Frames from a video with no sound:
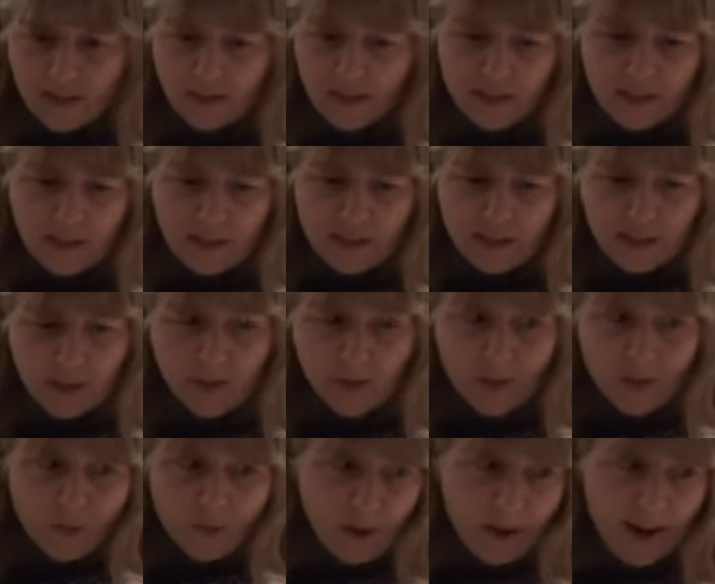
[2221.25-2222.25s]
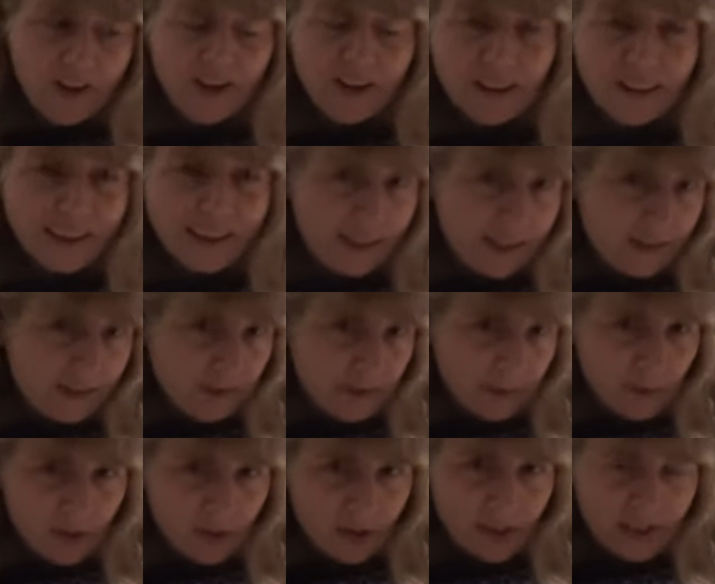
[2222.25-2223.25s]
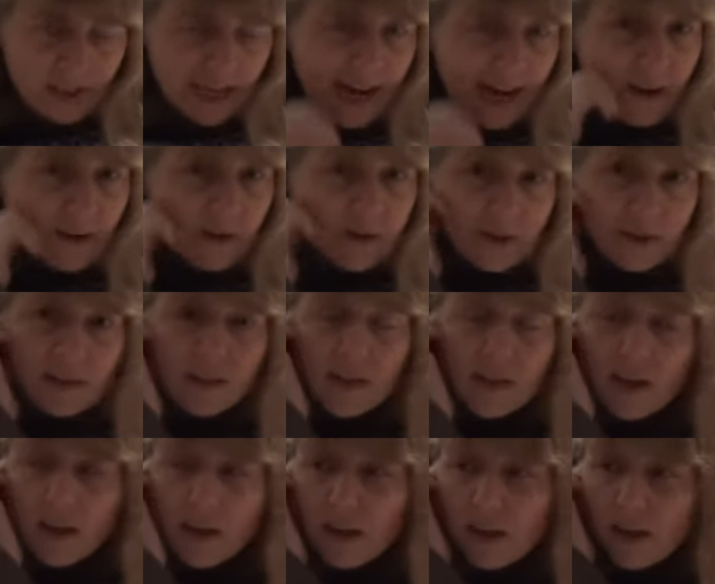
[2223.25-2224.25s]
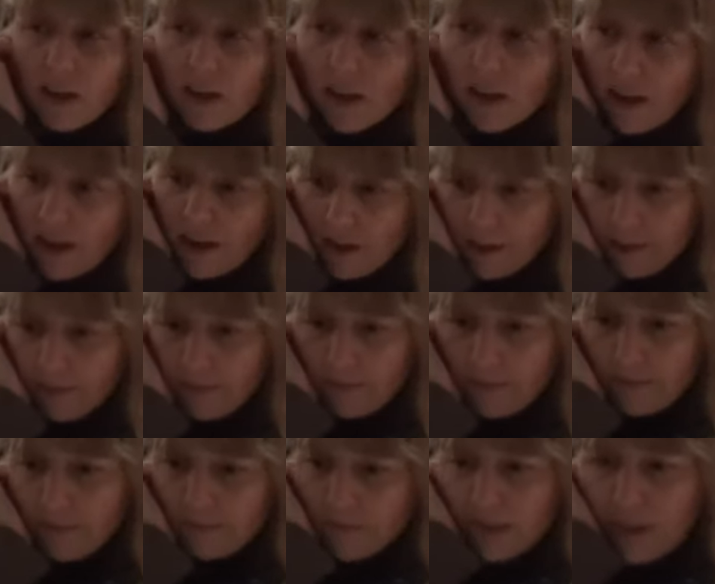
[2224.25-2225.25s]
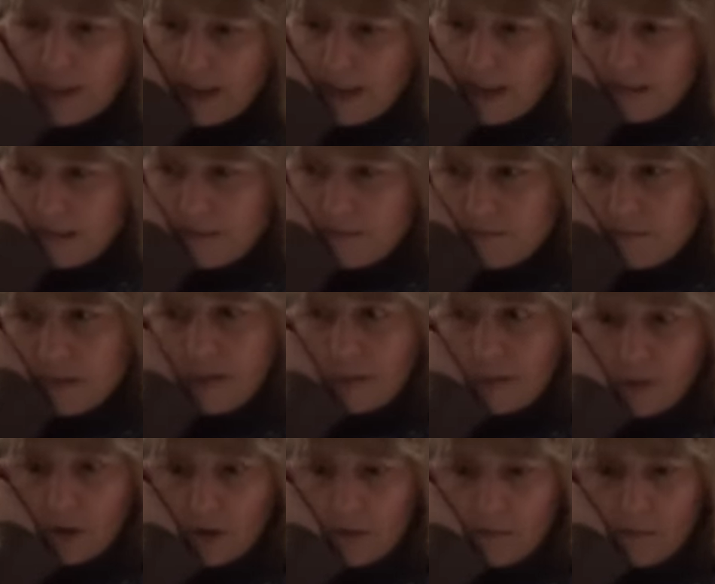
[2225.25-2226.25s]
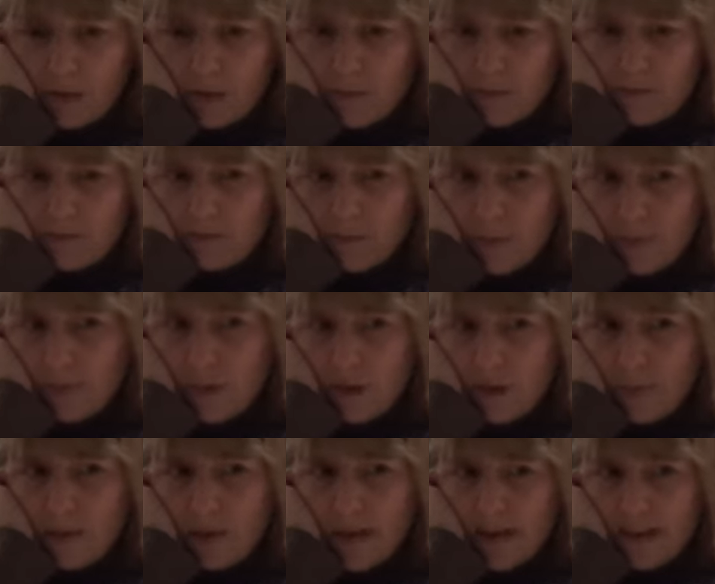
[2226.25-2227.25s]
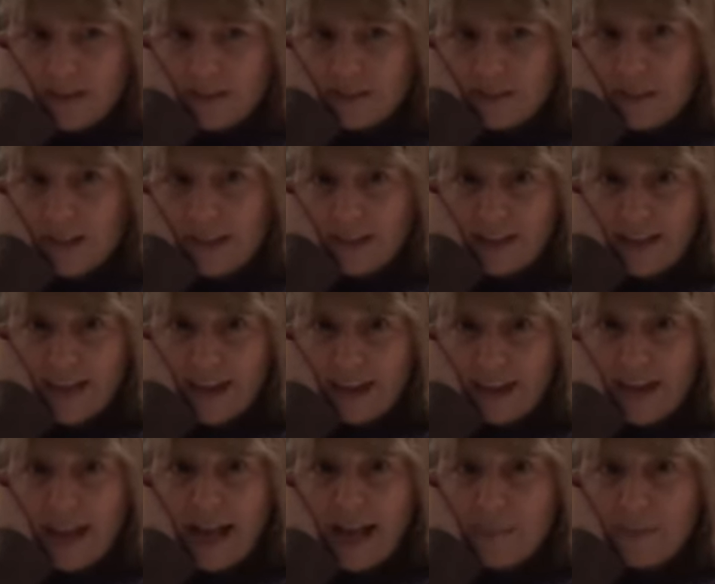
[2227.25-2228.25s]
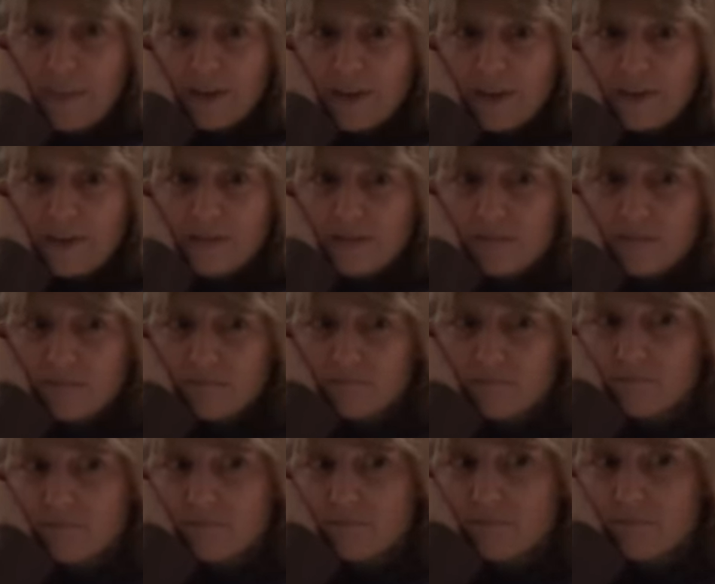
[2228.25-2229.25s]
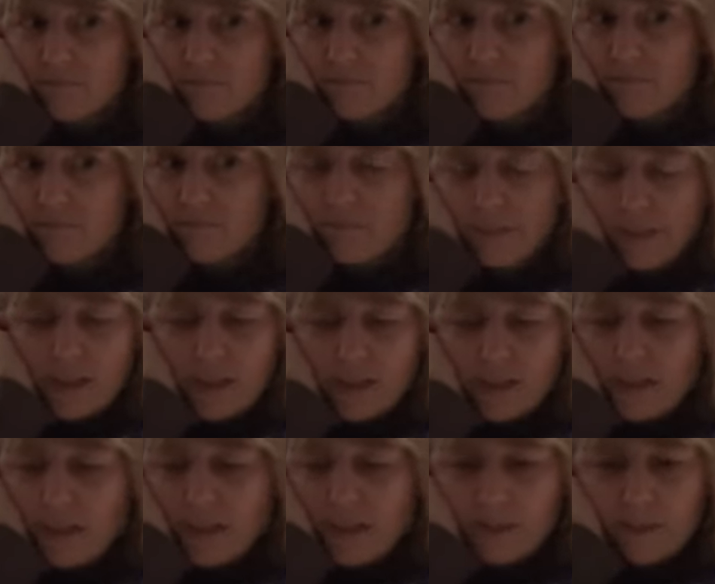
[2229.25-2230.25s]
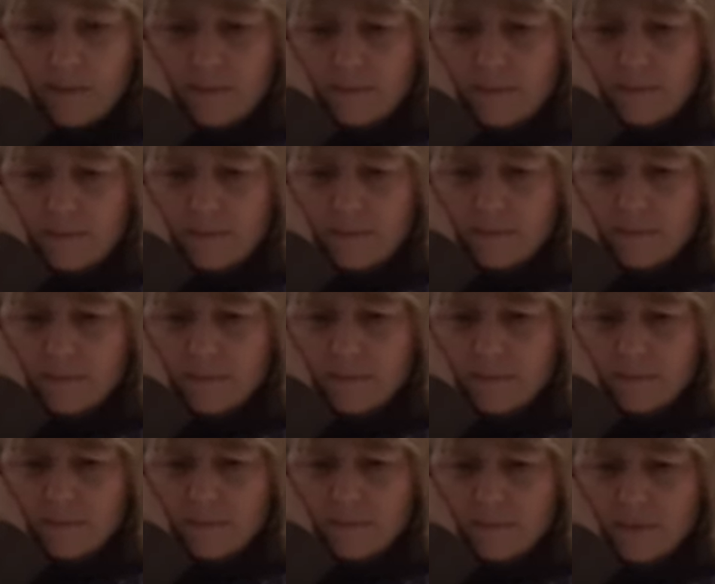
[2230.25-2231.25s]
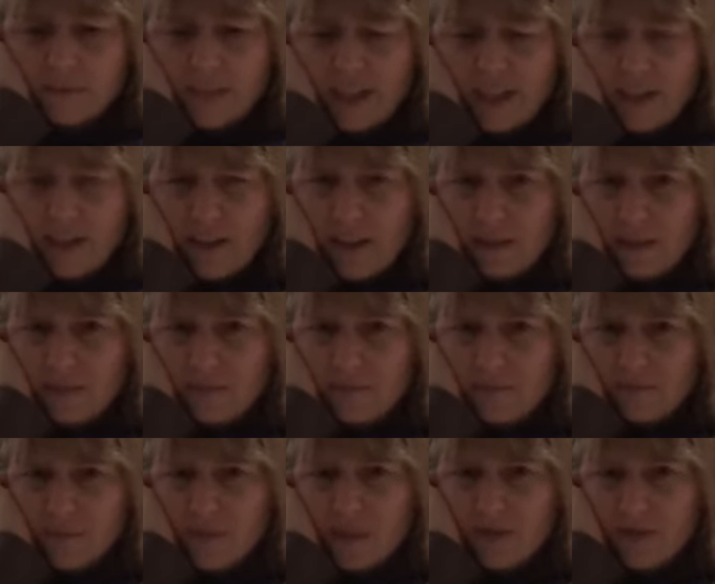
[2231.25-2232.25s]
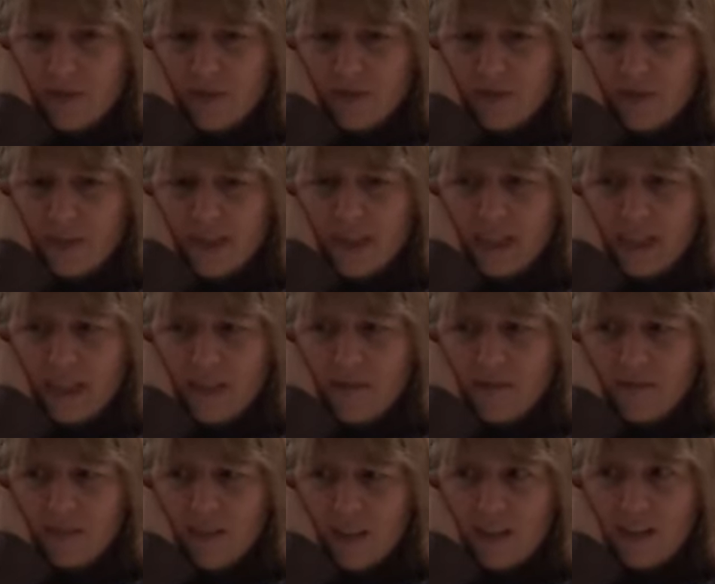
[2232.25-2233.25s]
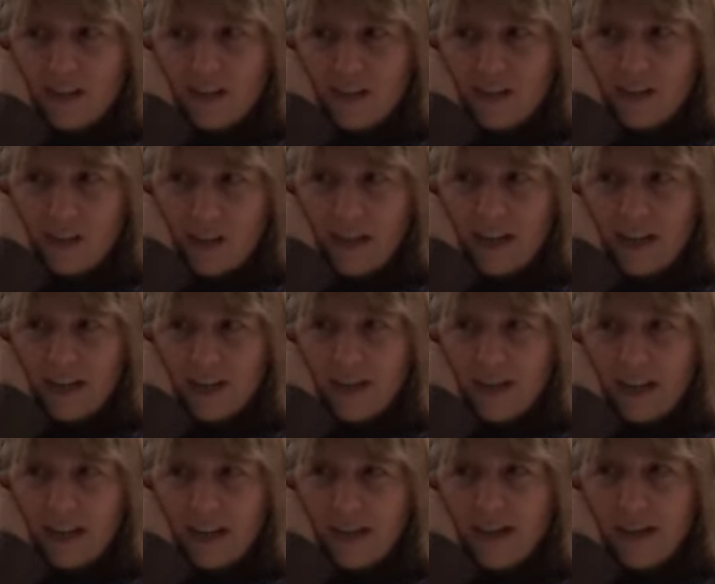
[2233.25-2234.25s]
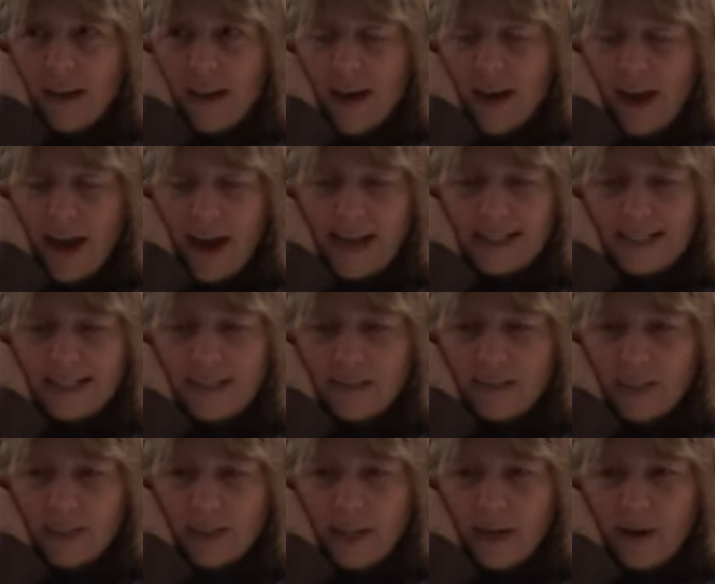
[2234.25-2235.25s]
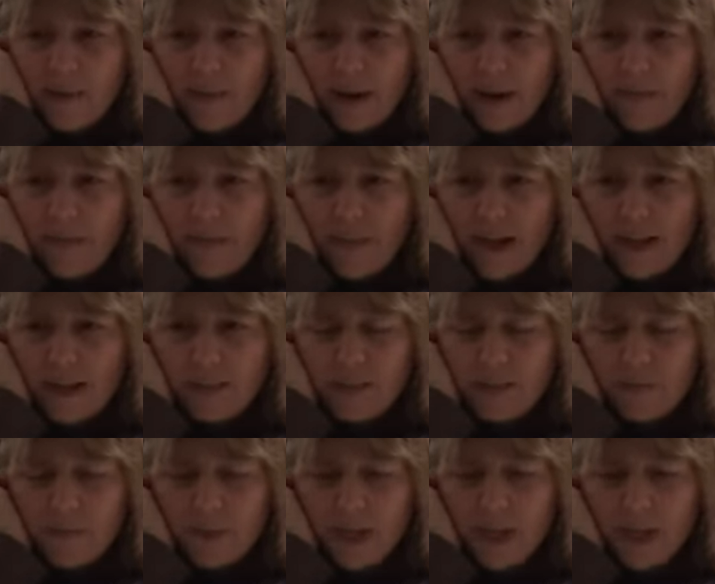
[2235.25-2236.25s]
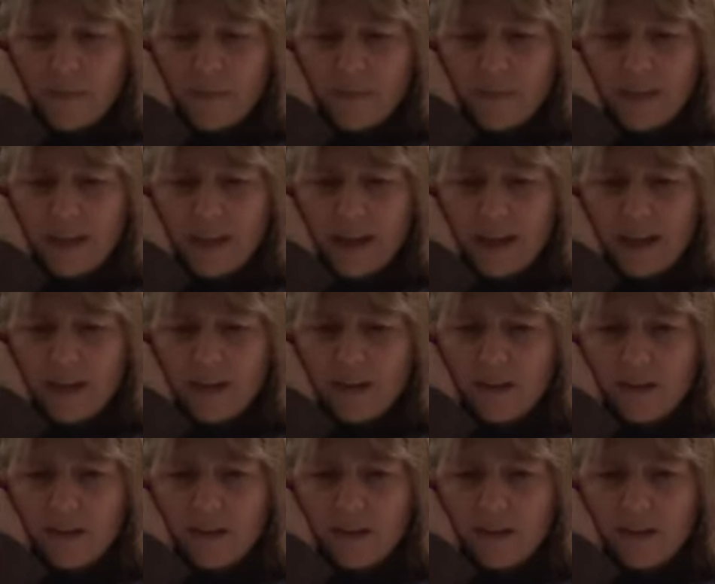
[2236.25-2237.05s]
I was in a situation where I couldn't leave the person's house. And in the morning we woke up and acted like it hadn't happened. But I don't know. It was really very strange, and I still think about that sometimes, that